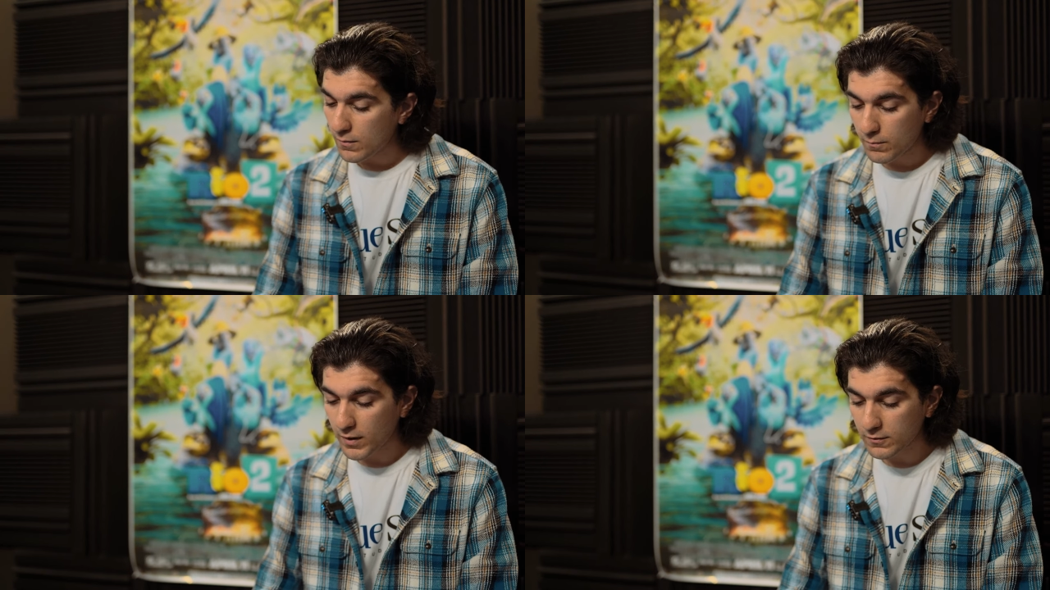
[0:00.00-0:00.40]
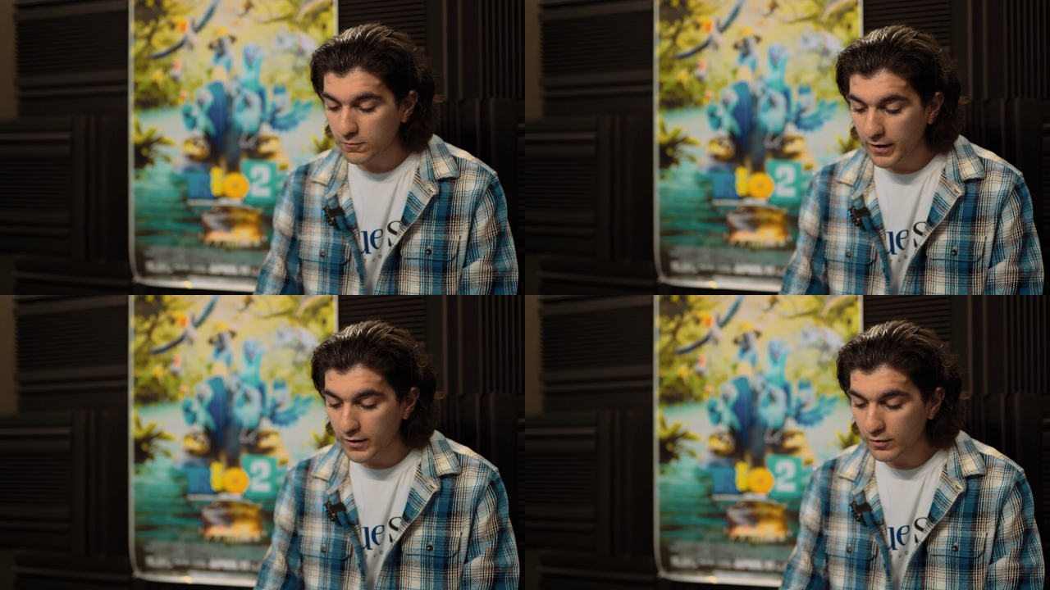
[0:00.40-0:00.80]
But
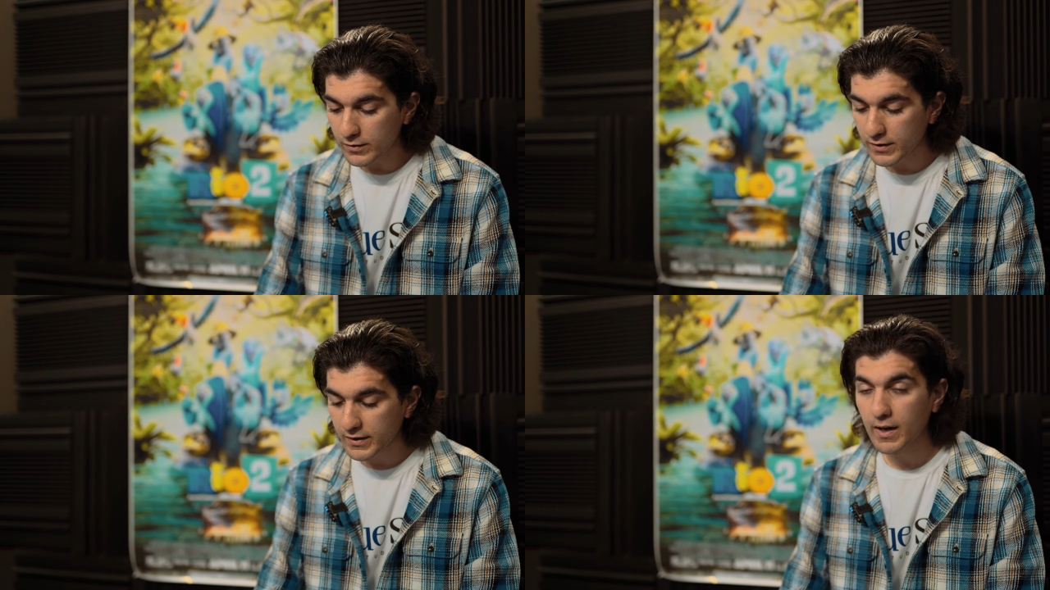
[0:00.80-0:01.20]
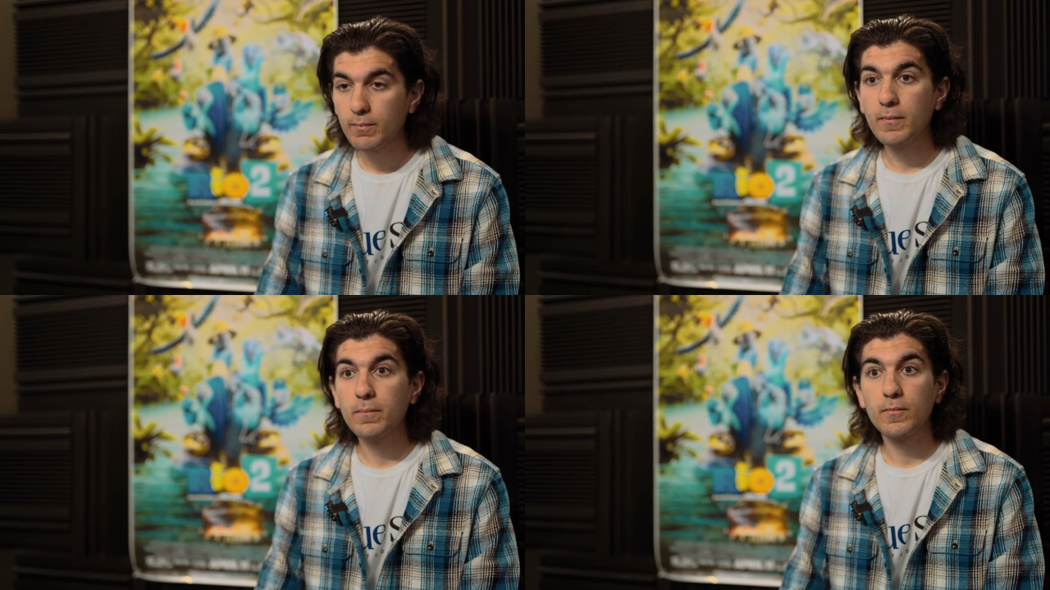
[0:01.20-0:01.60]
why not? It can
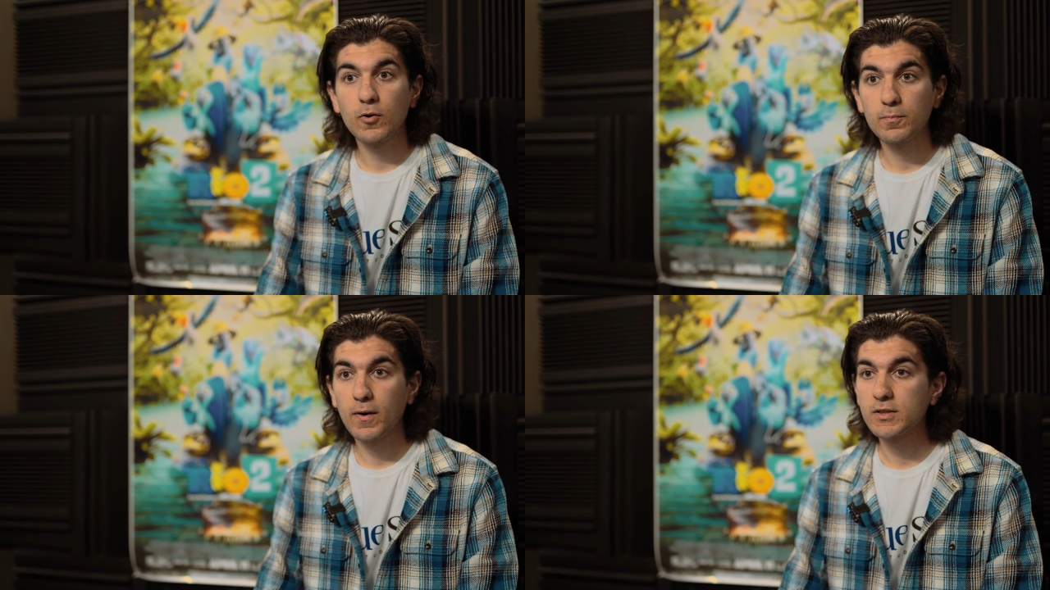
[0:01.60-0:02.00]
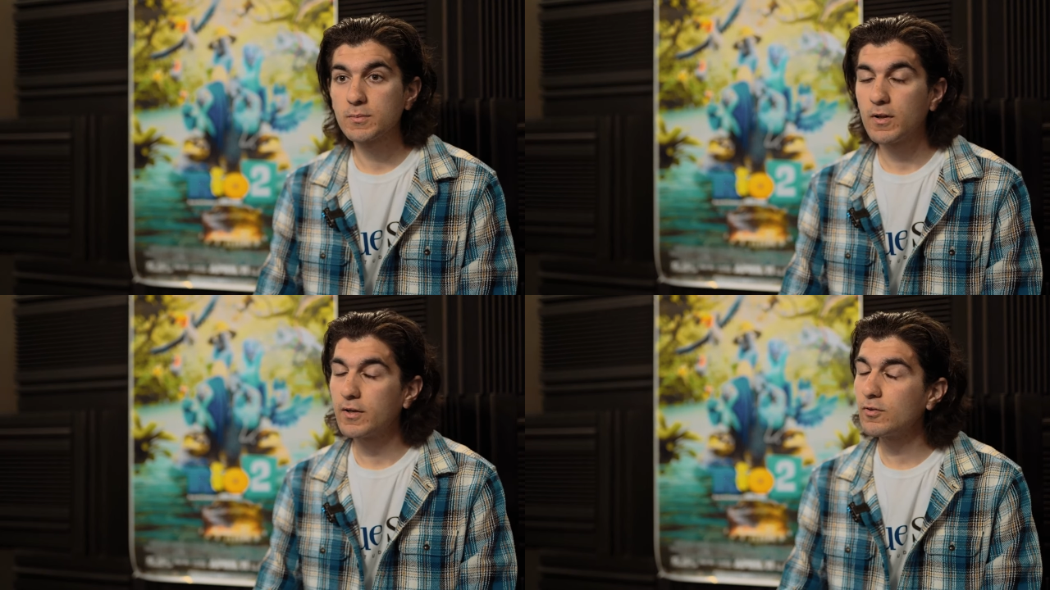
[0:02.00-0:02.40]
be not
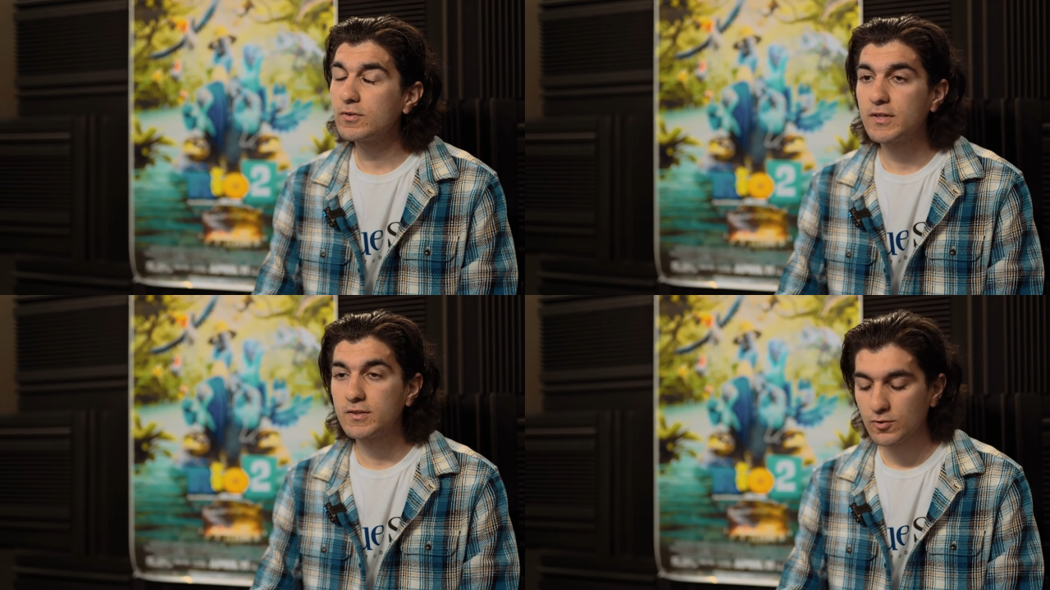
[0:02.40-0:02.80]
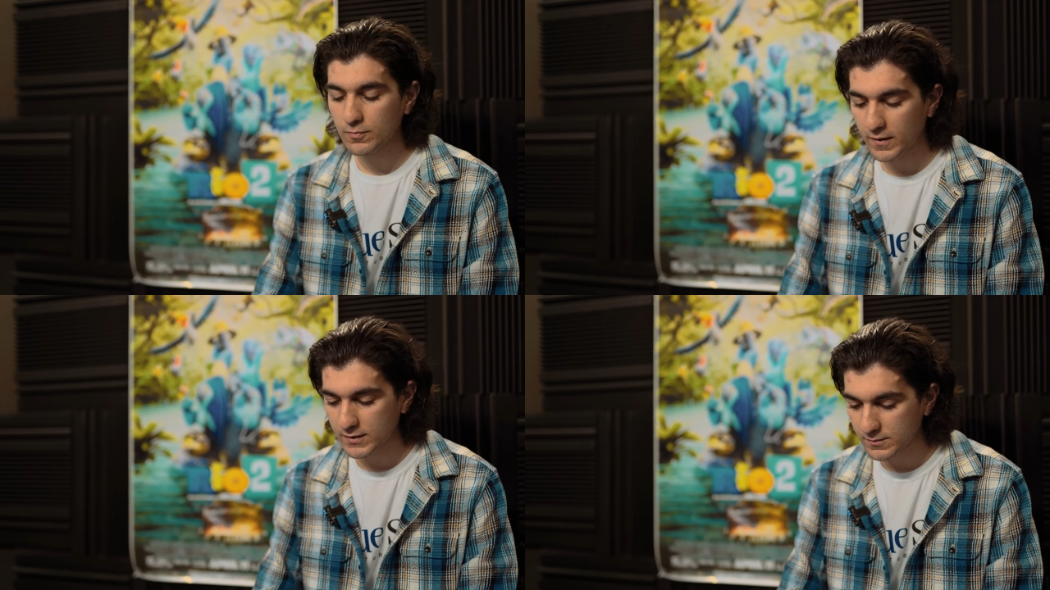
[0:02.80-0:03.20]
possible. I don't say it's
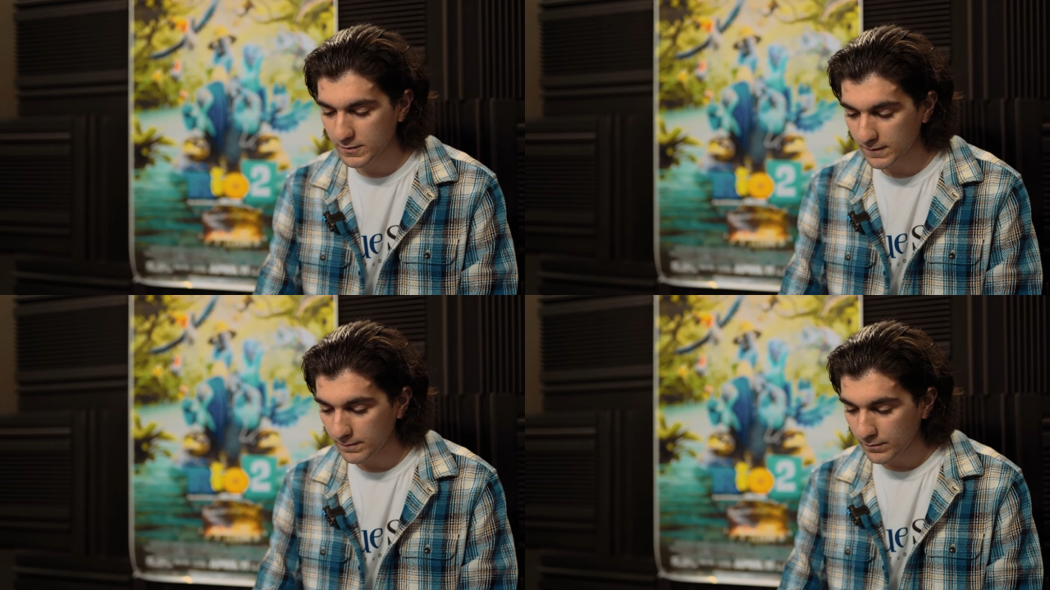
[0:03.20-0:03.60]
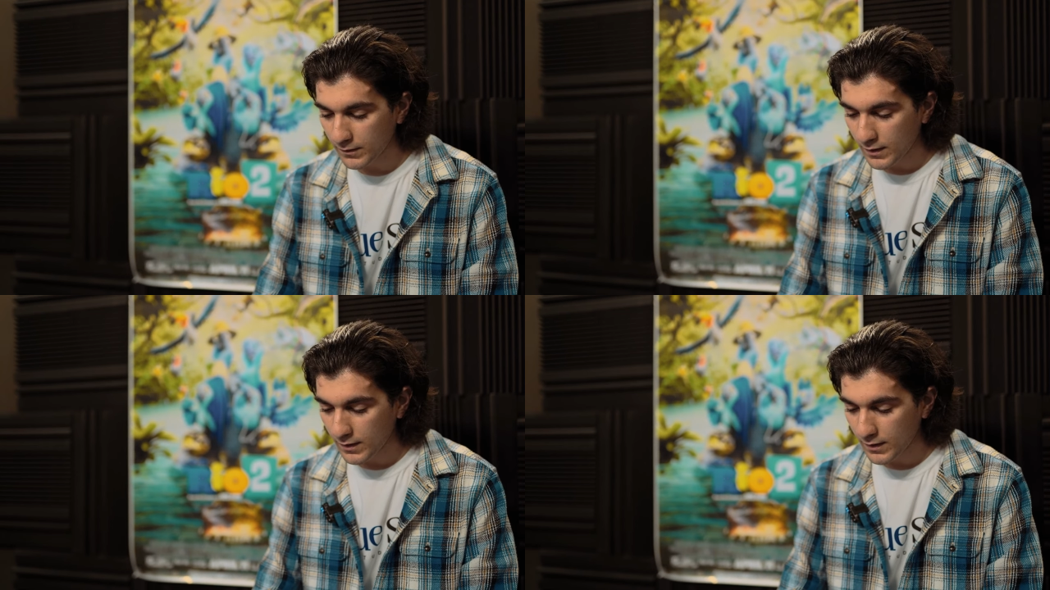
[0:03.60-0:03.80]
not possible.